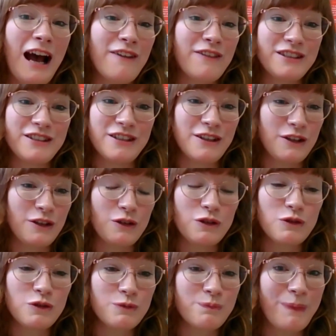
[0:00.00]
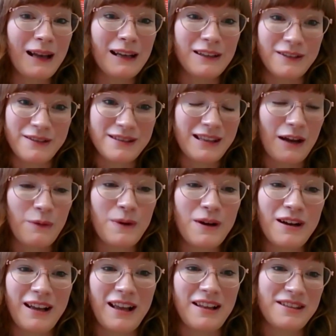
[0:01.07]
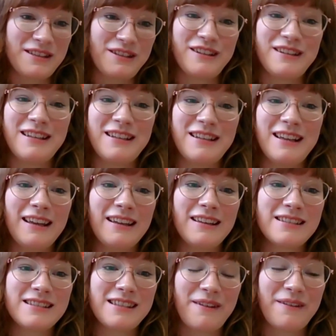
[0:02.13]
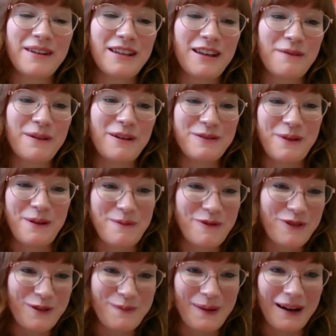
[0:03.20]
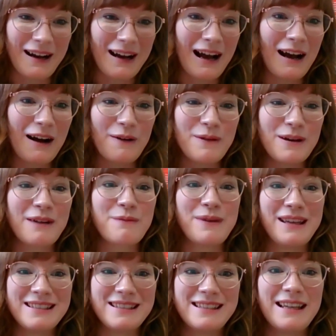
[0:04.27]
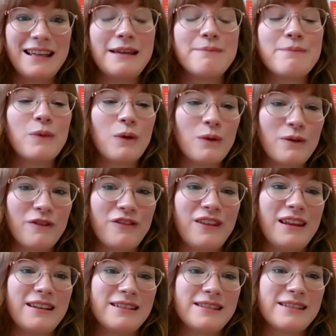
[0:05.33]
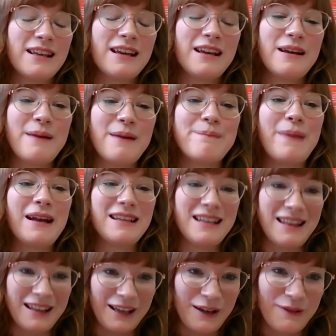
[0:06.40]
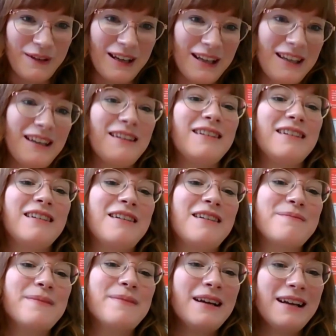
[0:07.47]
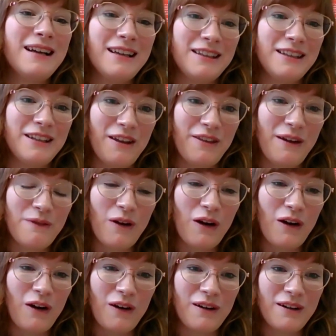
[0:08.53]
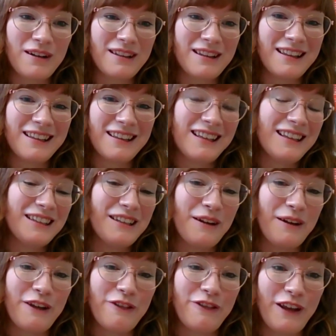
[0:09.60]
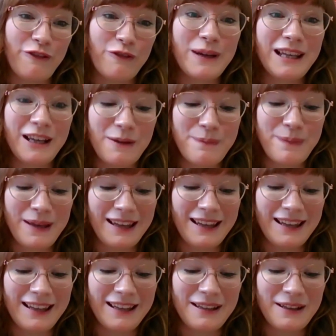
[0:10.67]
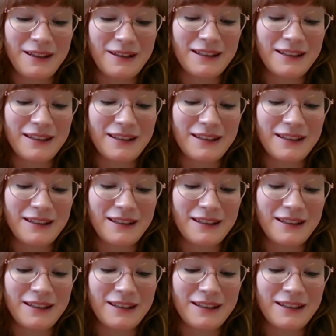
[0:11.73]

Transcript: having to balance that work and study. So I know we've spoken before about how could we see more of this embedded in the curriculum. You know, there are, you know, if we could be